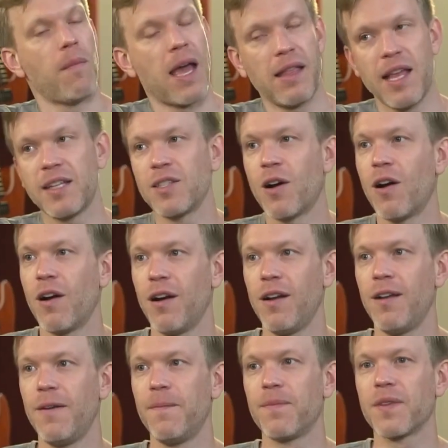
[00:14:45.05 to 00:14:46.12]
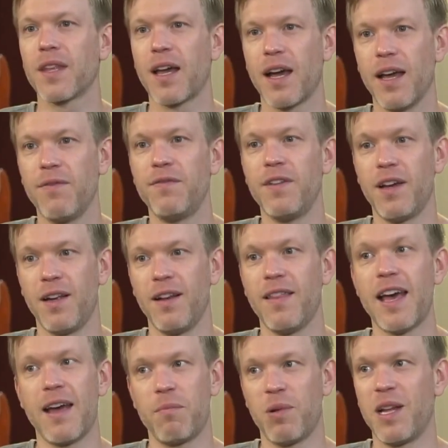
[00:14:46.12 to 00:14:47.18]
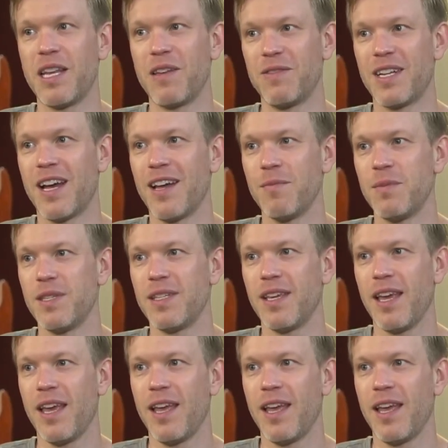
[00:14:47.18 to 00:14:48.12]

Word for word: man, that's hard. Mm-hmm. I've done that plenty of times. Yeah.